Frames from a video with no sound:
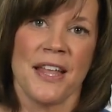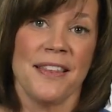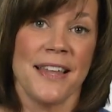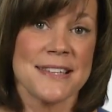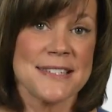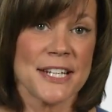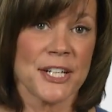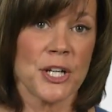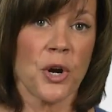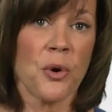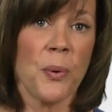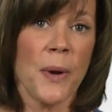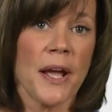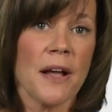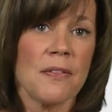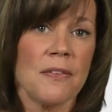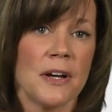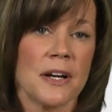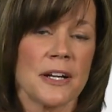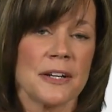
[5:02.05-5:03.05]
Let's take a
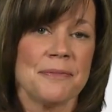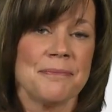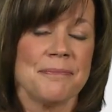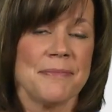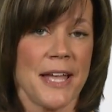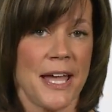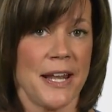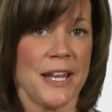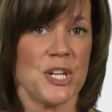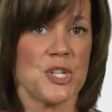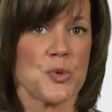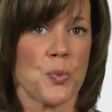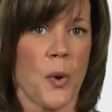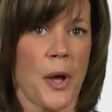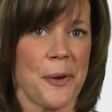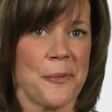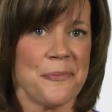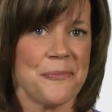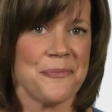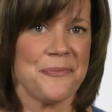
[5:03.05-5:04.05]
quick look at each
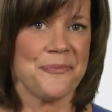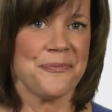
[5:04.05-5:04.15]
one.